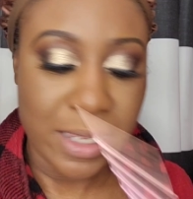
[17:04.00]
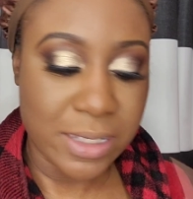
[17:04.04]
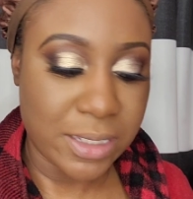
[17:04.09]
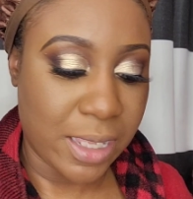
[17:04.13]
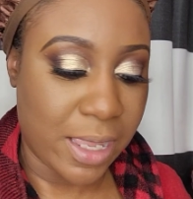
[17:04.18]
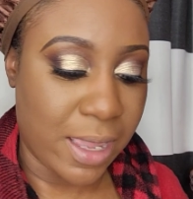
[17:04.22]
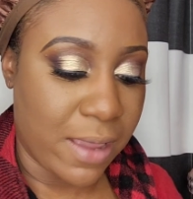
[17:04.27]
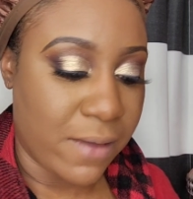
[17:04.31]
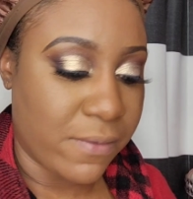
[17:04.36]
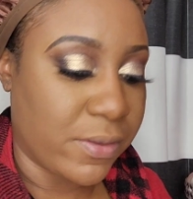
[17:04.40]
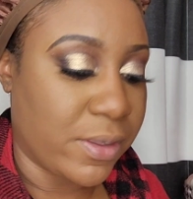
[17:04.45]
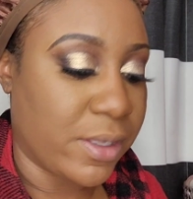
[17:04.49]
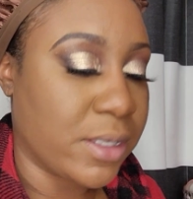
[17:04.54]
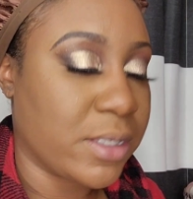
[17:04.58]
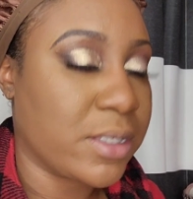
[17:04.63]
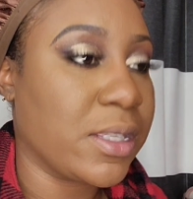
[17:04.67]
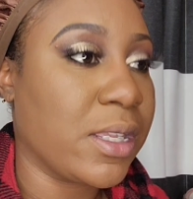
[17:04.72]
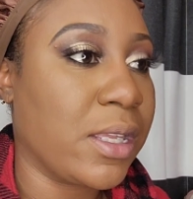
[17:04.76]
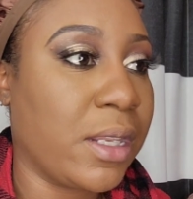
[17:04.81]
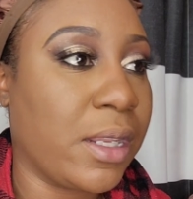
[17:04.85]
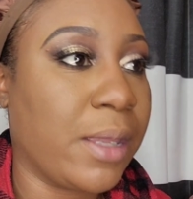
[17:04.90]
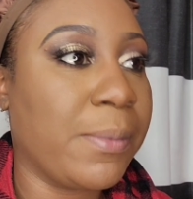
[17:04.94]
guys have
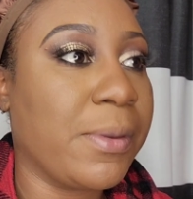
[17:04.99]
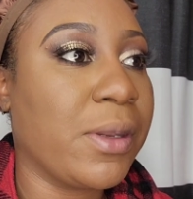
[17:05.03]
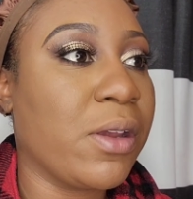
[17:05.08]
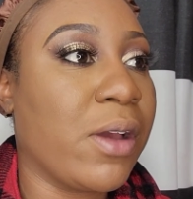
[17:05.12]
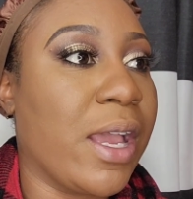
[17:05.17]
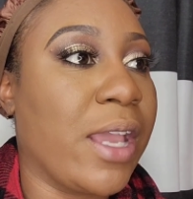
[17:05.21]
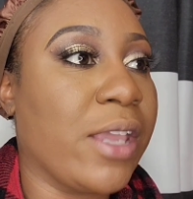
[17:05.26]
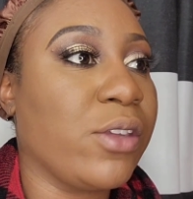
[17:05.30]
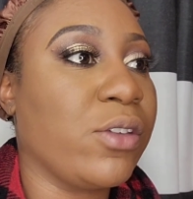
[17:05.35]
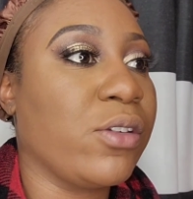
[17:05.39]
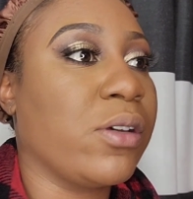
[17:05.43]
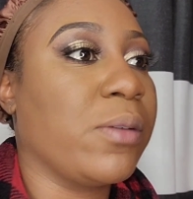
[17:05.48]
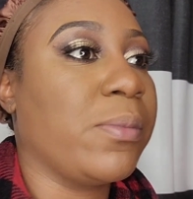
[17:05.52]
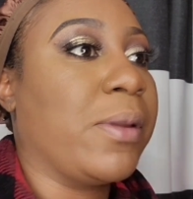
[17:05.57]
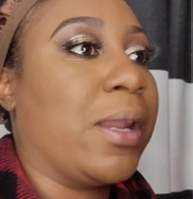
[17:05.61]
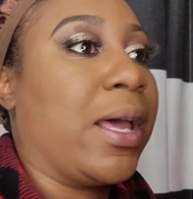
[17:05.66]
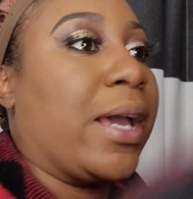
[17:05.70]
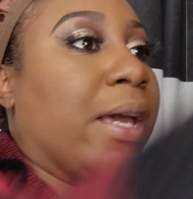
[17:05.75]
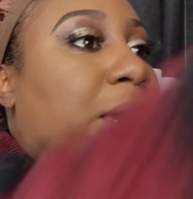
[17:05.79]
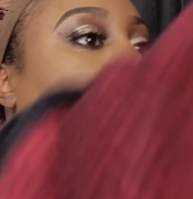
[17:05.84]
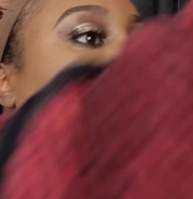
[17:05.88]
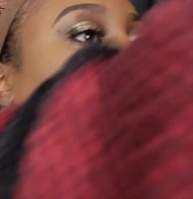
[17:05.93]
this, let me know how you
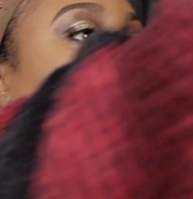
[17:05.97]
apply